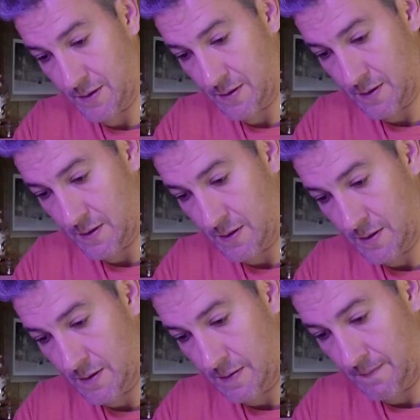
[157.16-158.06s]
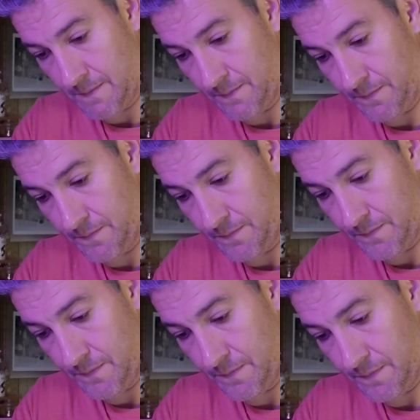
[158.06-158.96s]

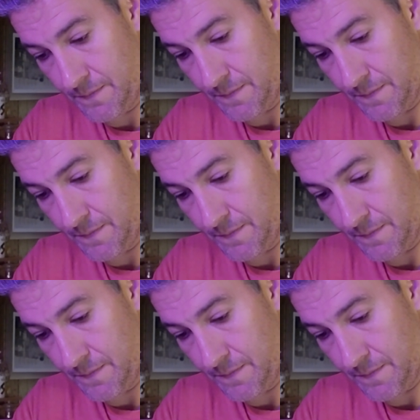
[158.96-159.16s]
(silence)